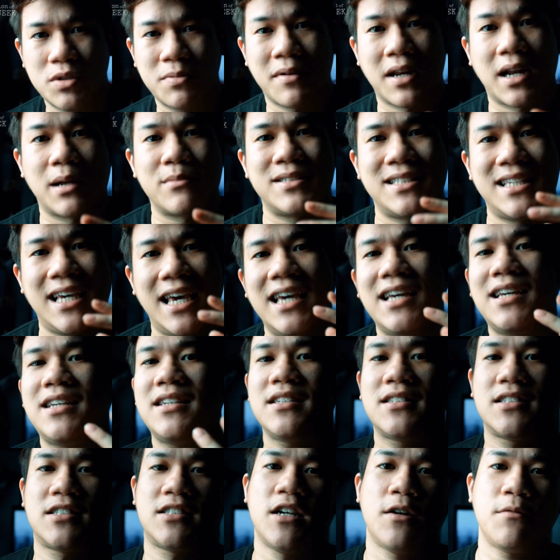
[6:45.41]
but I'm taking
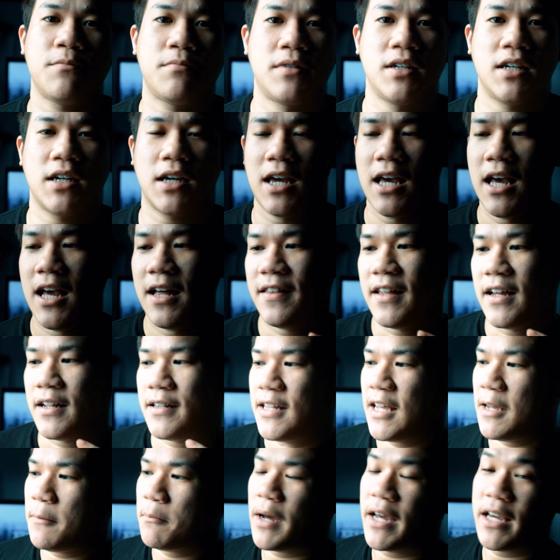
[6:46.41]
something that
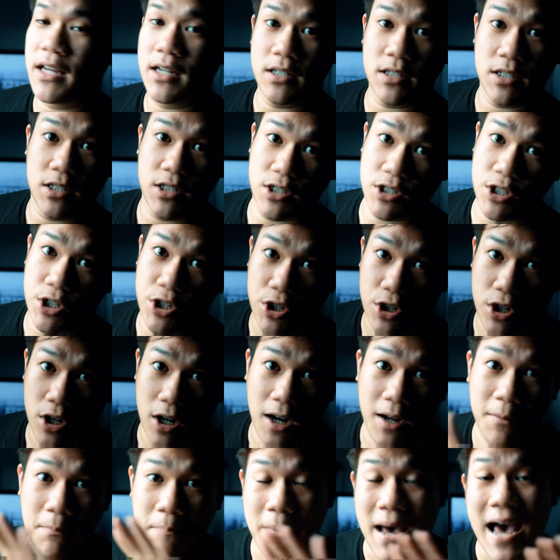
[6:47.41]
they might consider
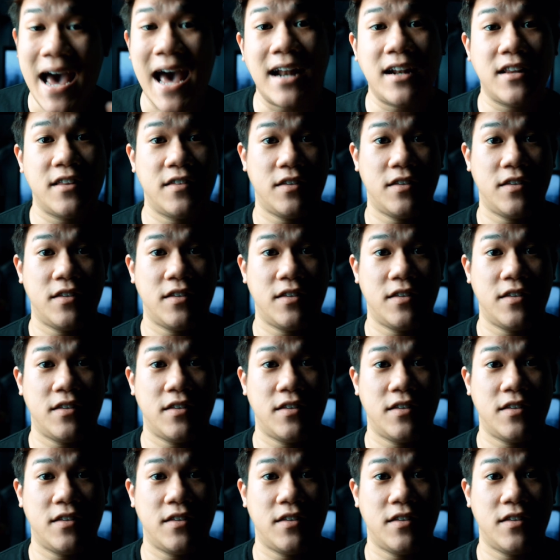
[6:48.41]
a bad